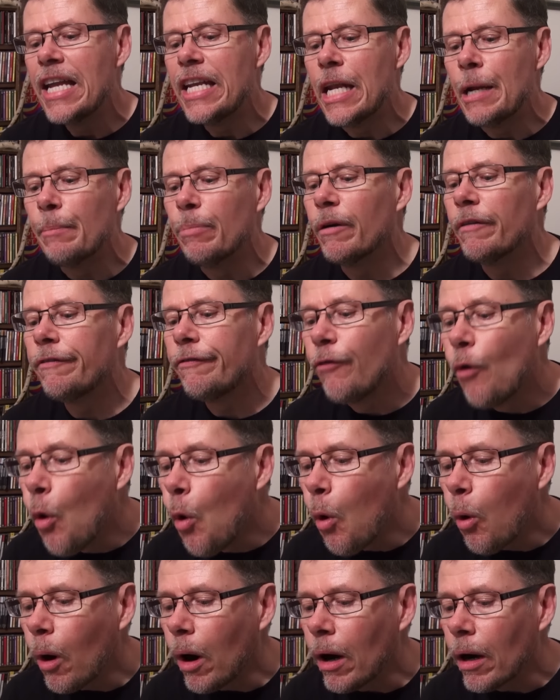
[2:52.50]
Number
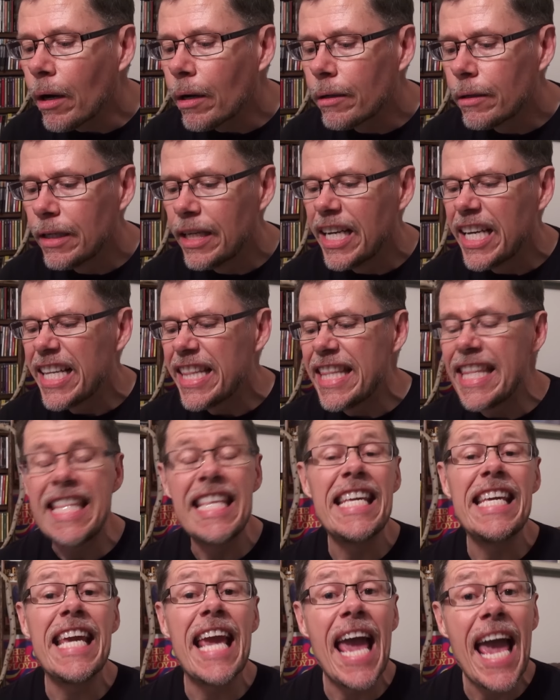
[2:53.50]
4,
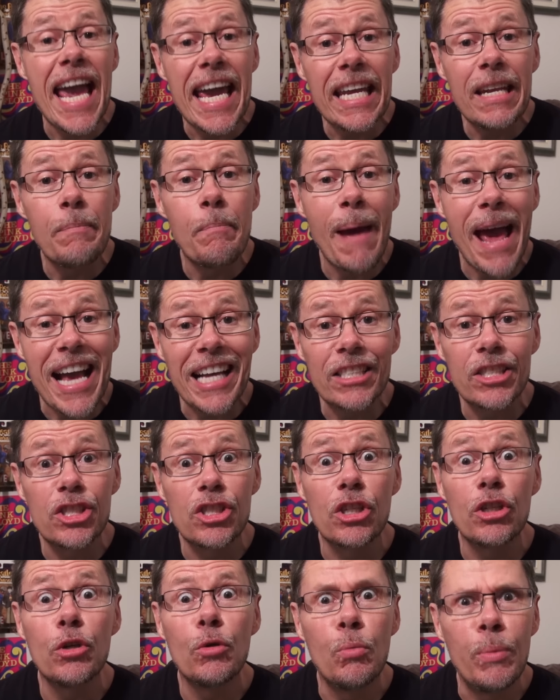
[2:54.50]
The
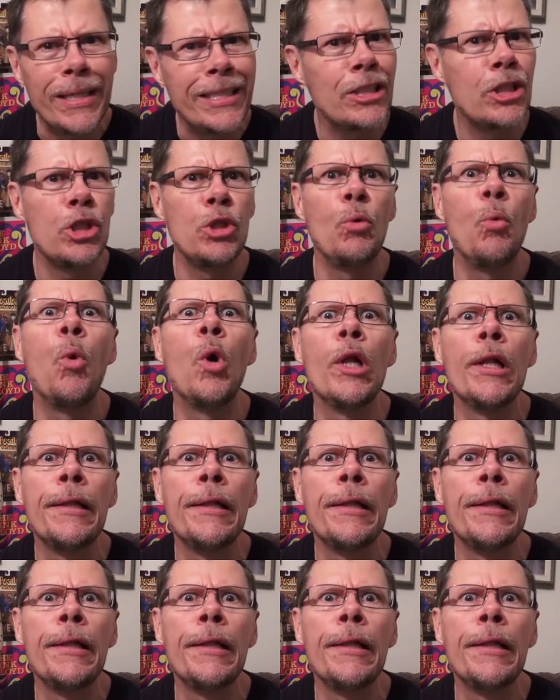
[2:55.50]
Headmaster Ritual.